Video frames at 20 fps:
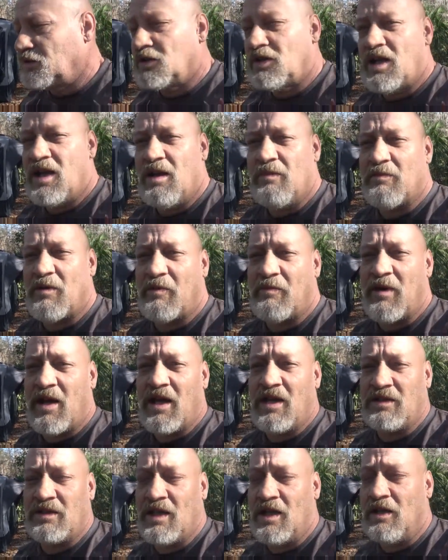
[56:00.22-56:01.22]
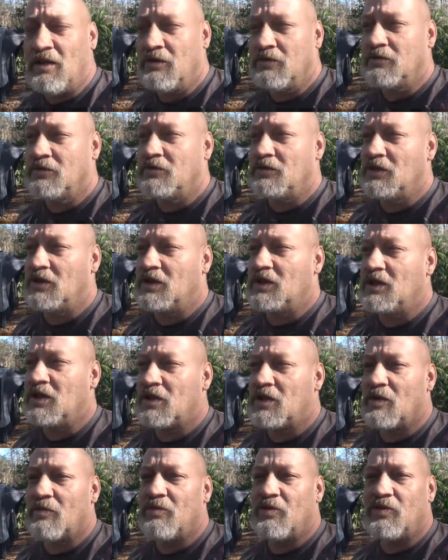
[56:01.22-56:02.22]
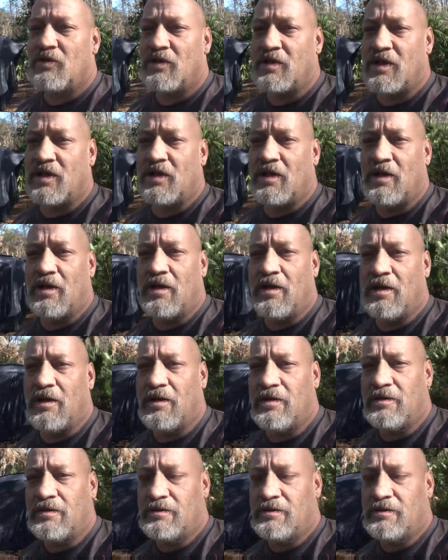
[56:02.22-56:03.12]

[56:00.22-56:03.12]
I had my mat down, and then I put uh,